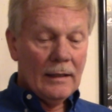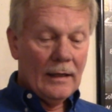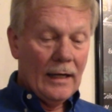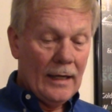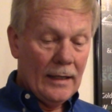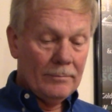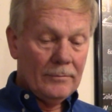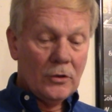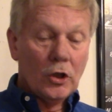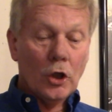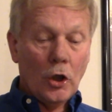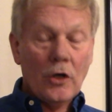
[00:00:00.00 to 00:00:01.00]

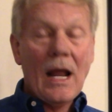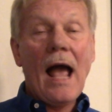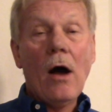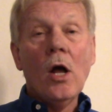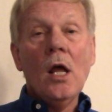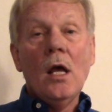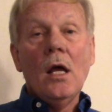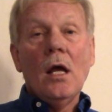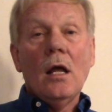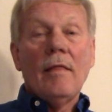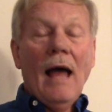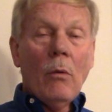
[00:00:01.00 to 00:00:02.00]
to learn how.
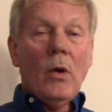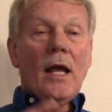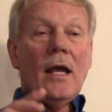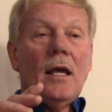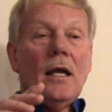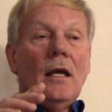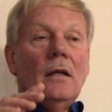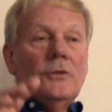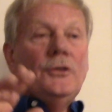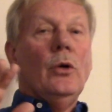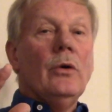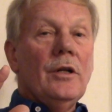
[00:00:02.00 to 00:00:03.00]
That way, it'll
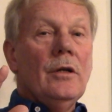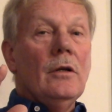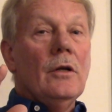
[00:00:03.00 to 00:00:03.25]
shorten